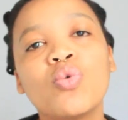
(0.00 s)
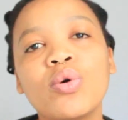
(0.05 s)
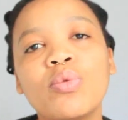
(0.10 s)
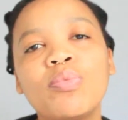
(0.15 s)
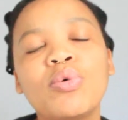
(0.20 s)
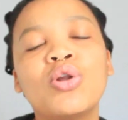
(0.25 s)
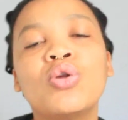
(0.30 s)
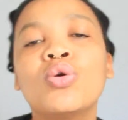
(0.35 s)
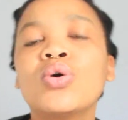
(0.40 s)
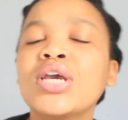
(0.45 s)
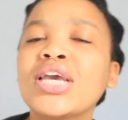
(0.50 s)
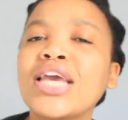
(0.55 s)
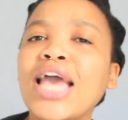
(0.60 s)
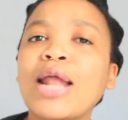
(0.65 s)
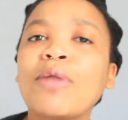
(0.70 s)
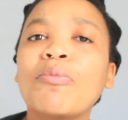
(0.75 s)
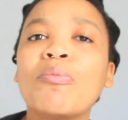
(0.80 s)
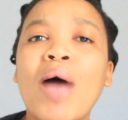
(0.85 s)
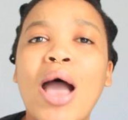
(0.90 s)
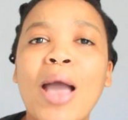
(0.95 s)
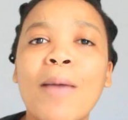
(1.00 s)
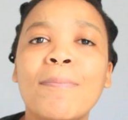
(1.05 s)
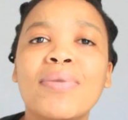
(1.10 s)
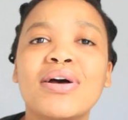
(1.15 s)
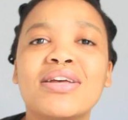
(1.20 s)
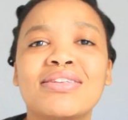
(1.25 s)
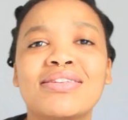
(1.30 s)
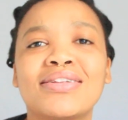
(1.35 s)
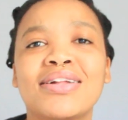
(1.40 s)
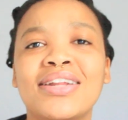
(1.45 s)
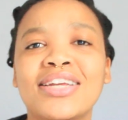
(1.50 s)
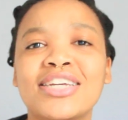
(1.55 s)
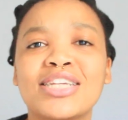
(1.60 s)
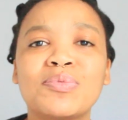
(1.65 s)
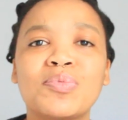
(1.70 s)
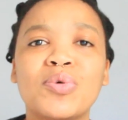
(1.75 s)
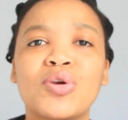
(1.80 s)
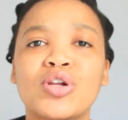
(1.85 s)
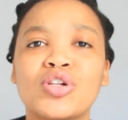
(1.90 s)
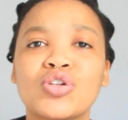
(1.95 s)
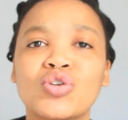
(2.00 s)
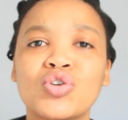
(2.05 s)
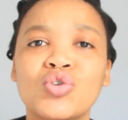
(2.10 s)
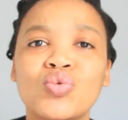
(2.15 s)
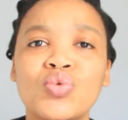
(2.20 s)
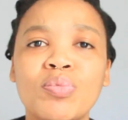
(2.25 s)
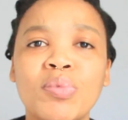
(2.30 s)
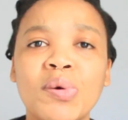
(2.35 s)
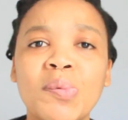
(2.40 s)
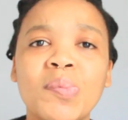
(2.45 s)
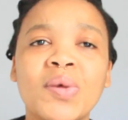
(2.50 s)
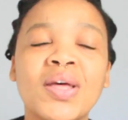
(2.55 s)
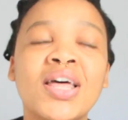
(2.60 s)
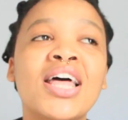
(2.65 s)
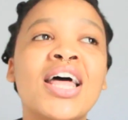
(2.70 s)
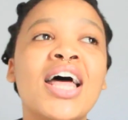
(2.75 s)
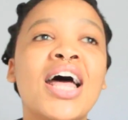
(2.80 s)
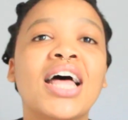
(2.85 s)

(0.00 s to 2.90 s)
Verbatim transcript: we'll be looking at my personal experience because remember,